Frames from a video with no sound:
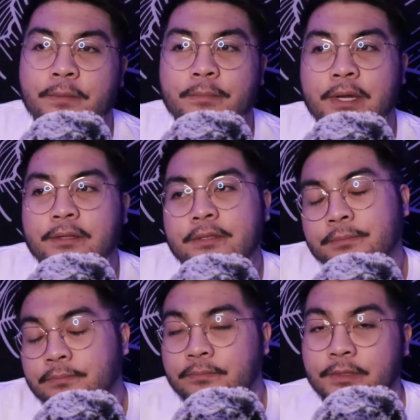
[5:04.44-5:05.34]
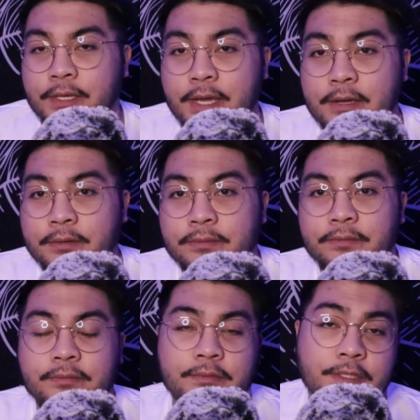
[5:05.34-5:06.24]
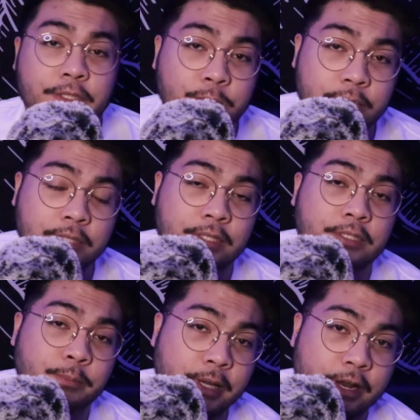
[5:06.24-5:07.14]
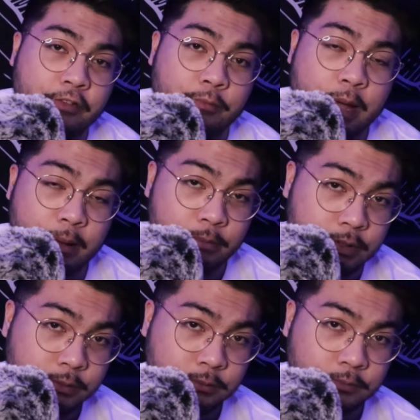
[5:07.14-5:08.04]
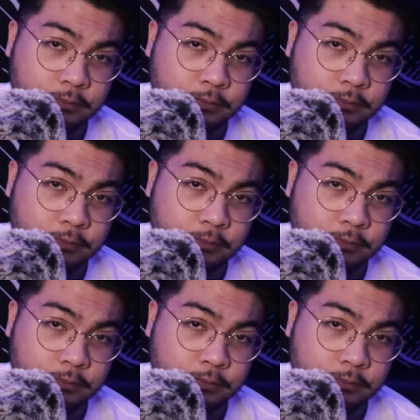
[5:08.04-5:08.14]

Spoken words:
But yeah, this one is made out of bamboo.